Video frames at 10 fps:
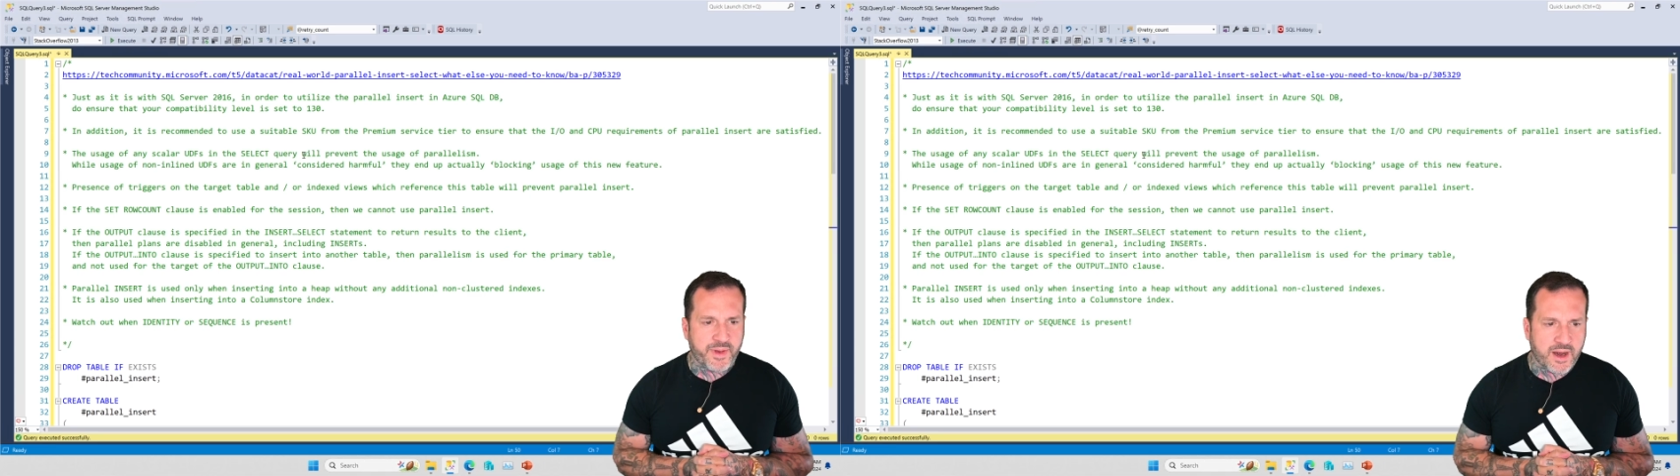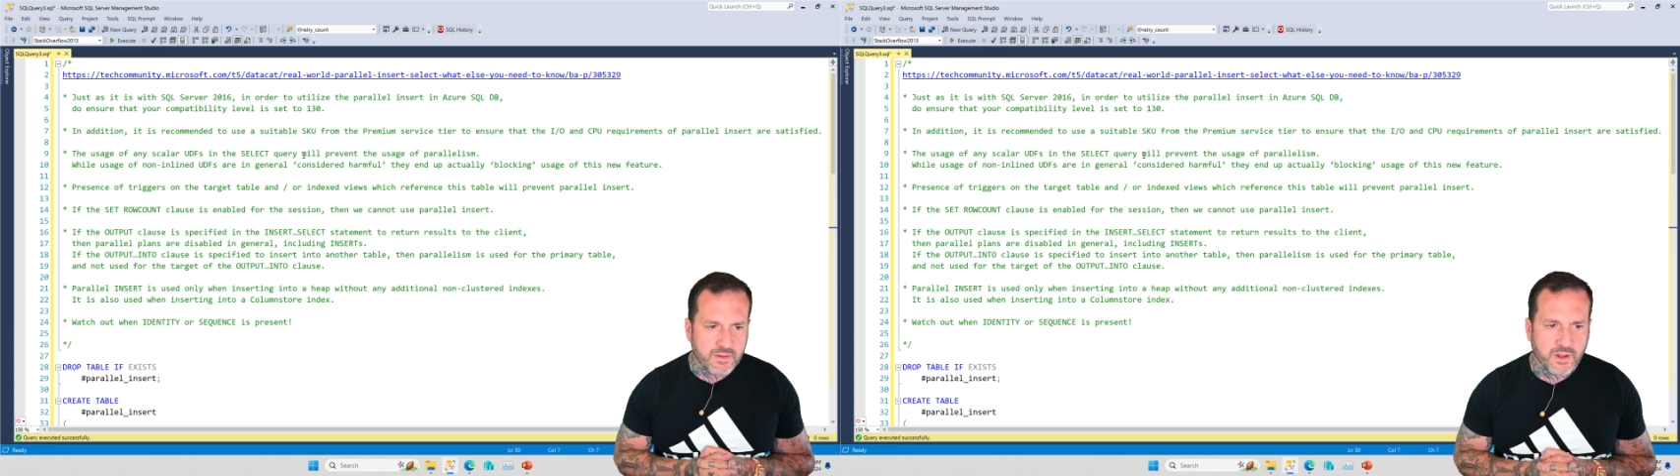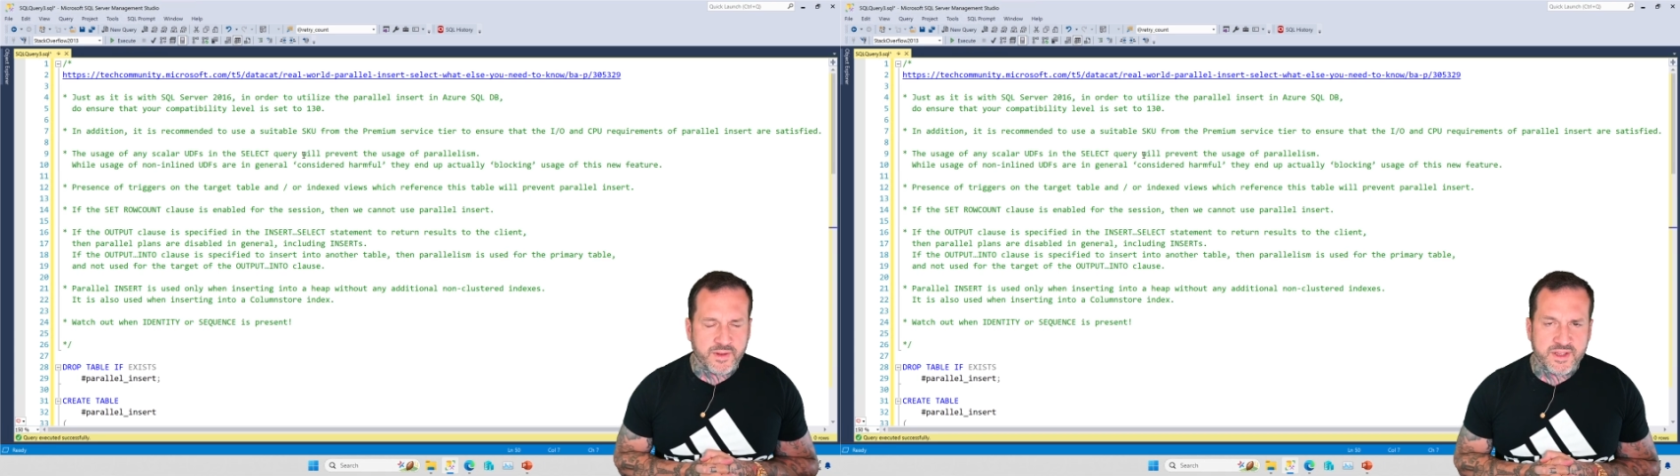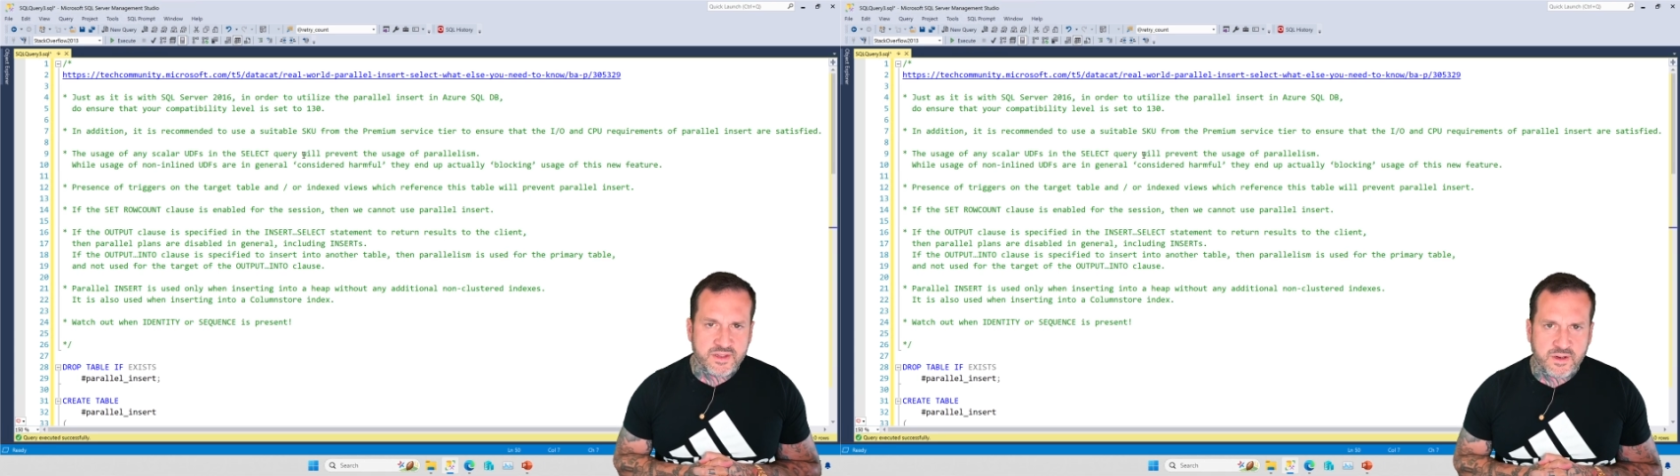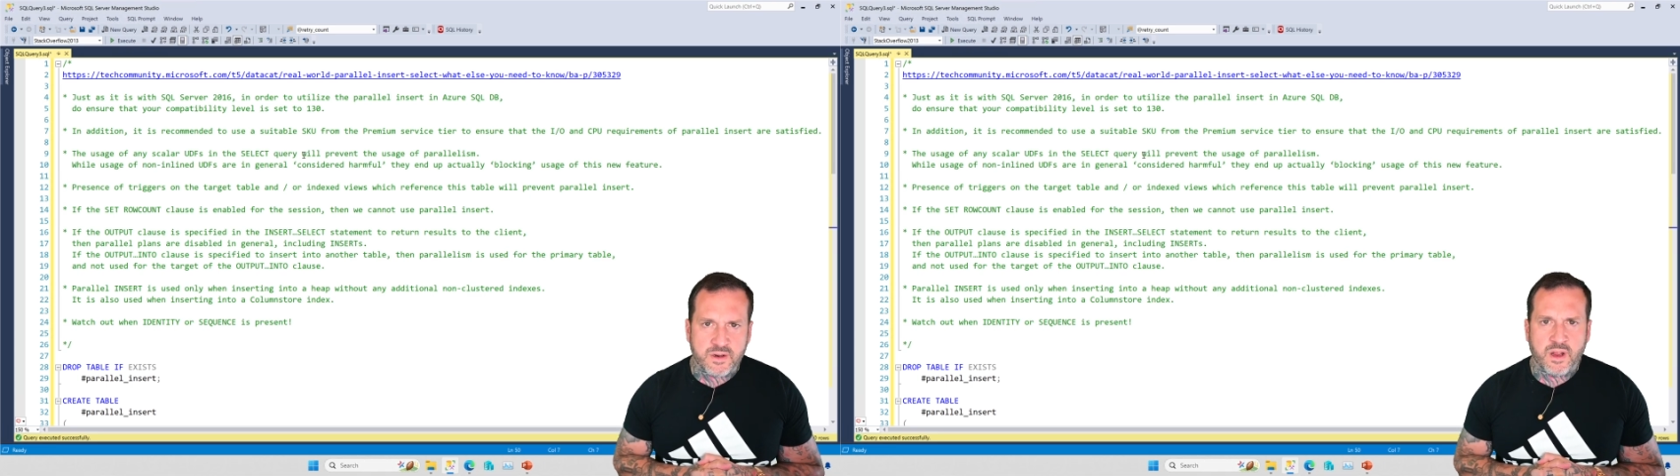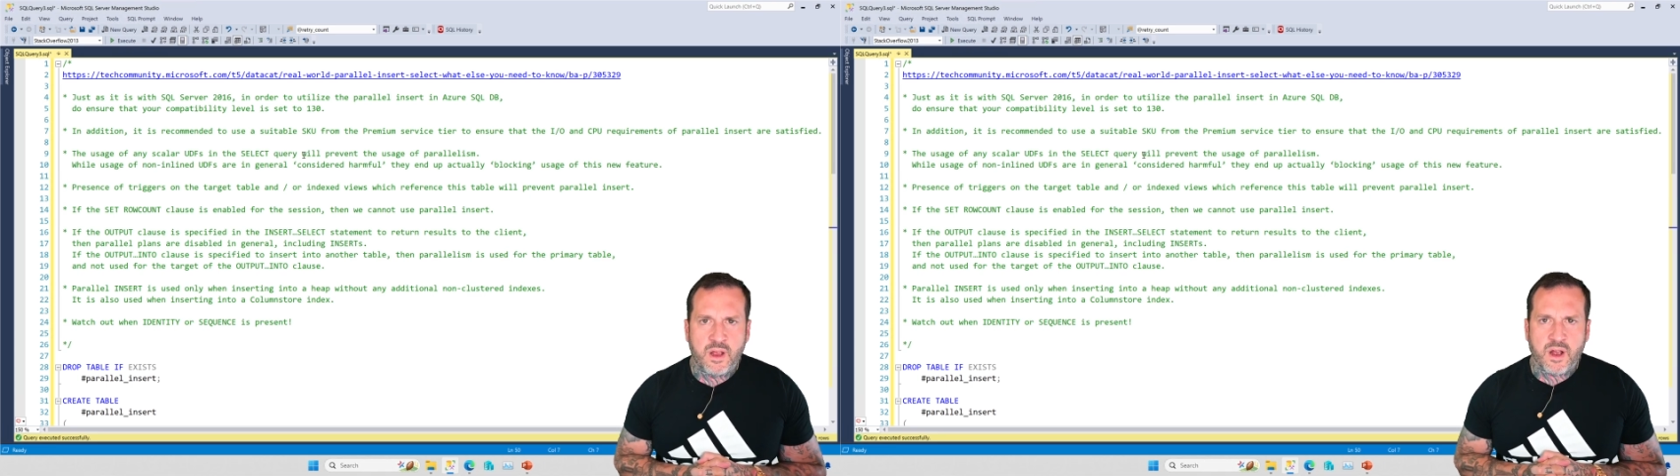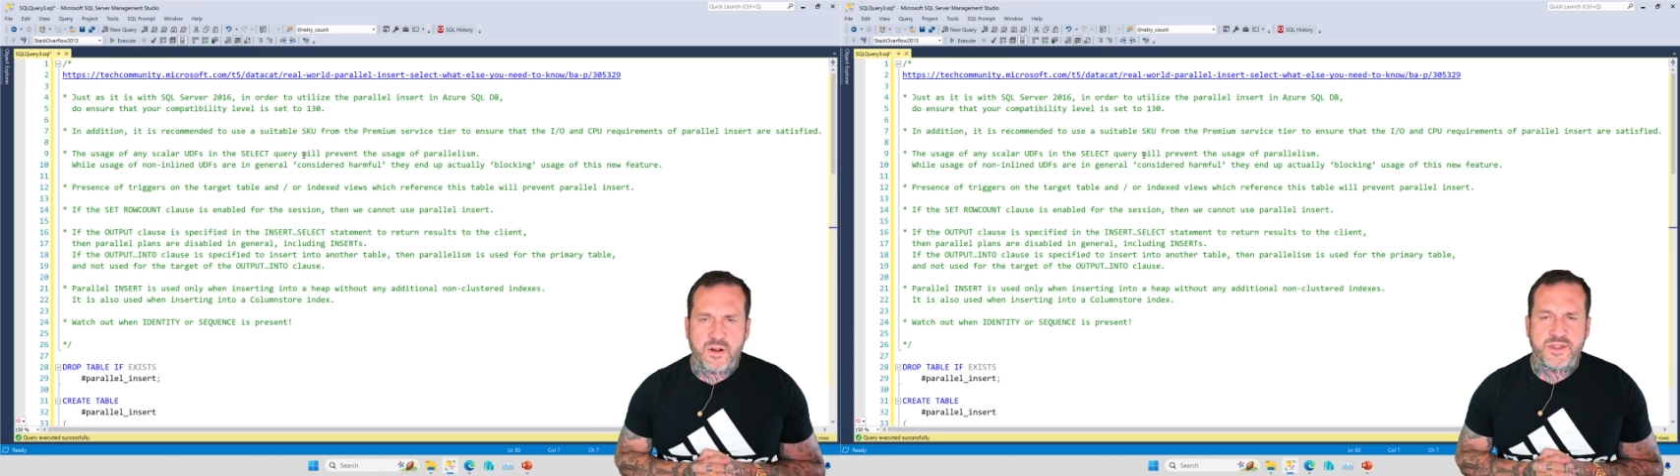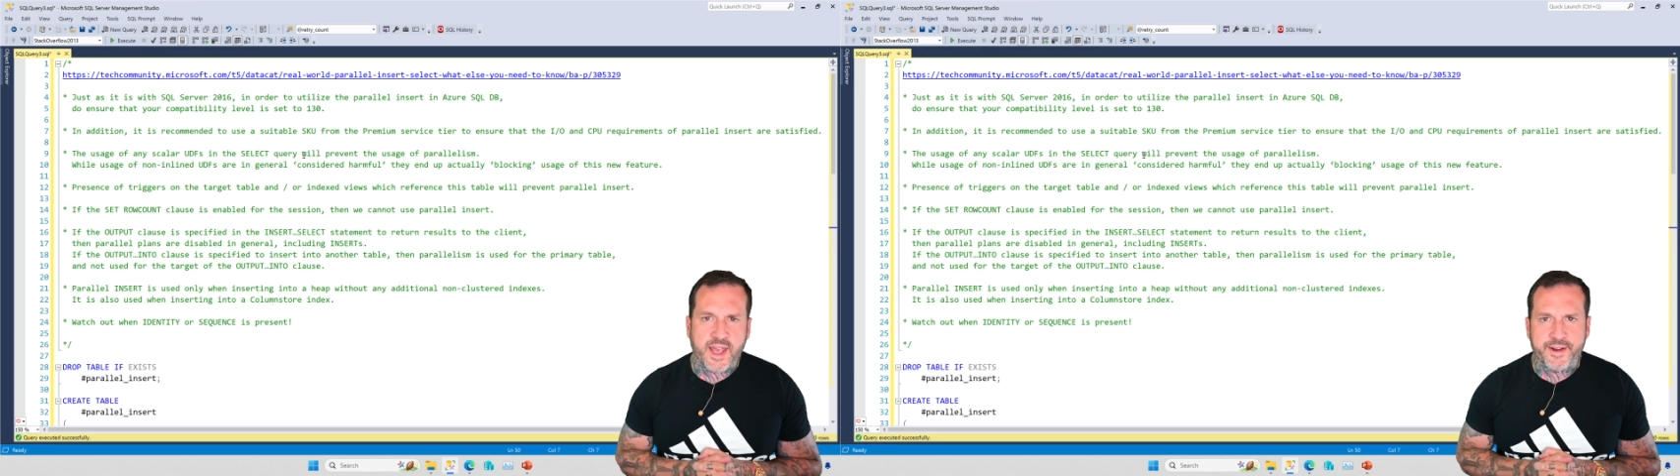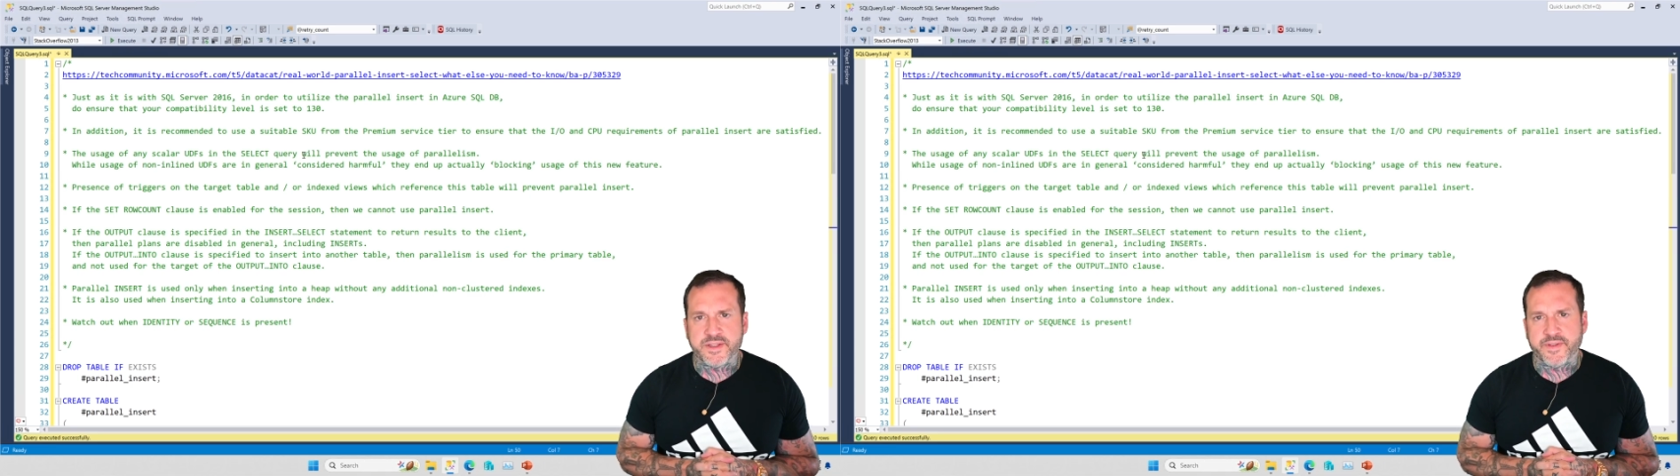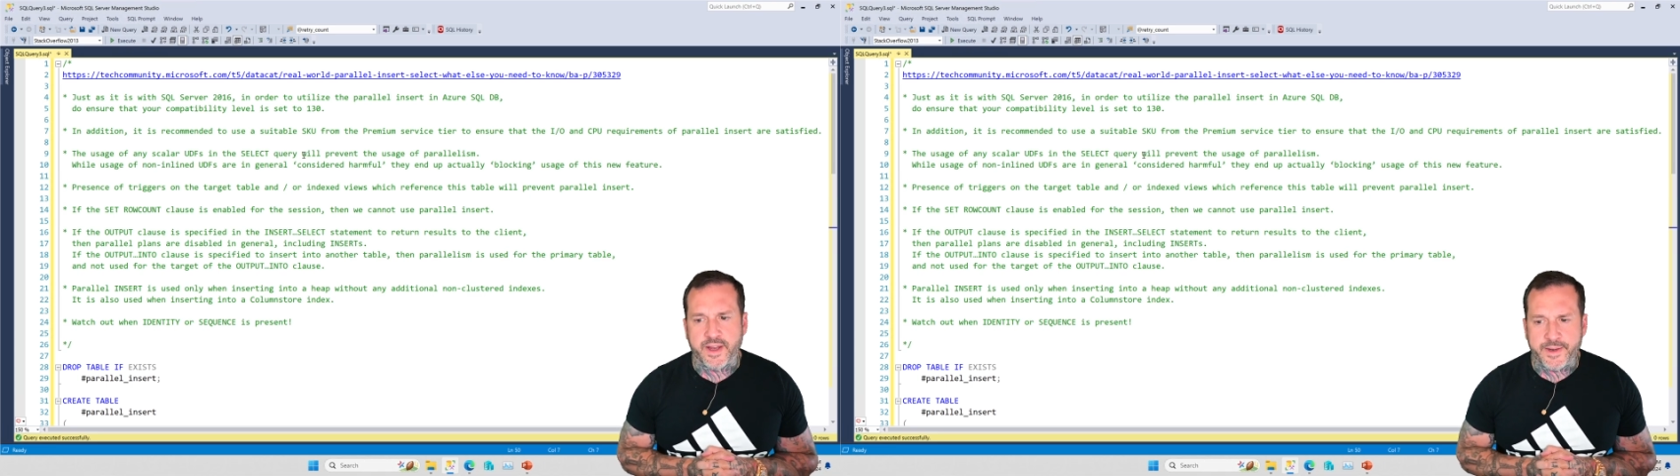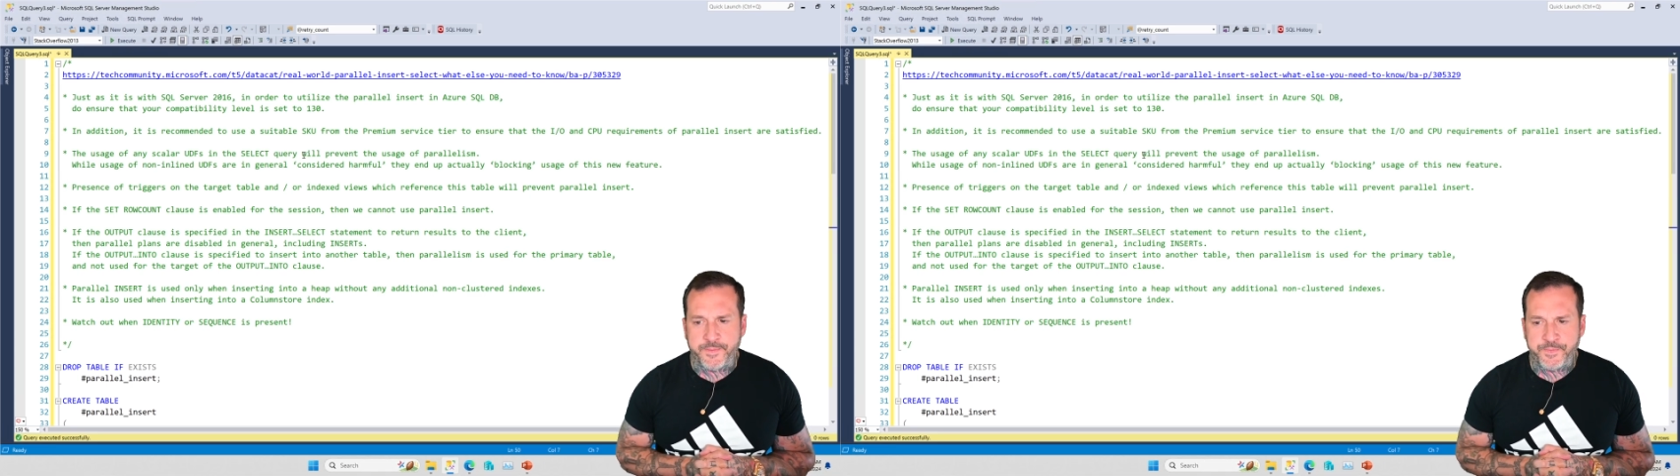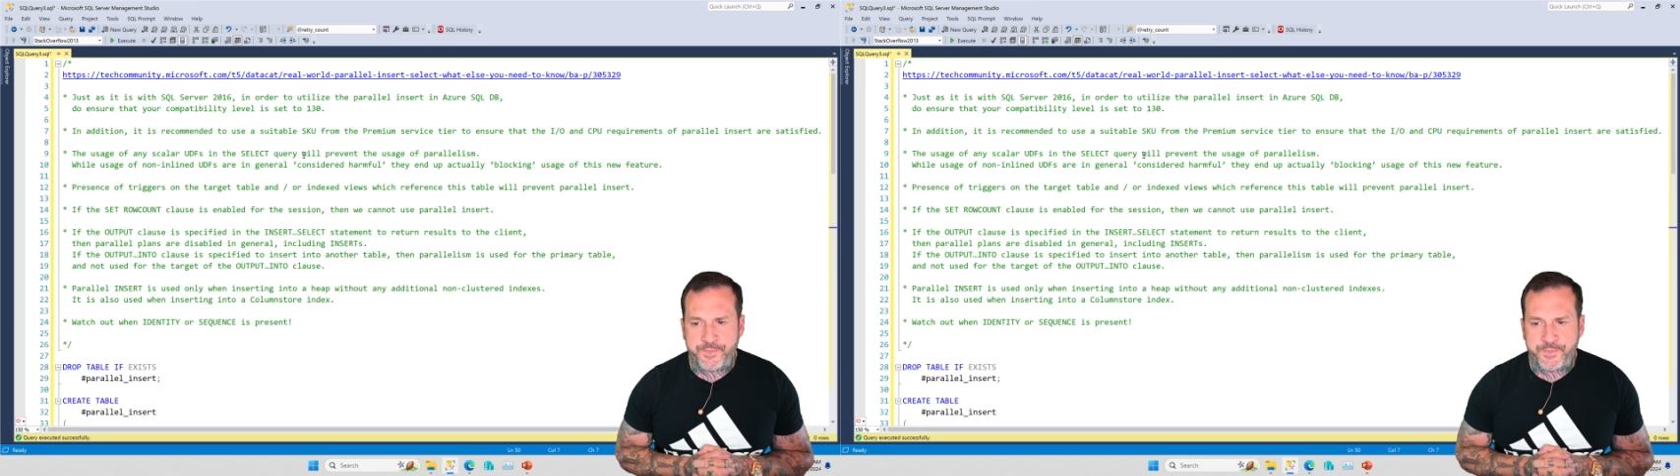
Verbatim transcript: of parallel insert are satisfied.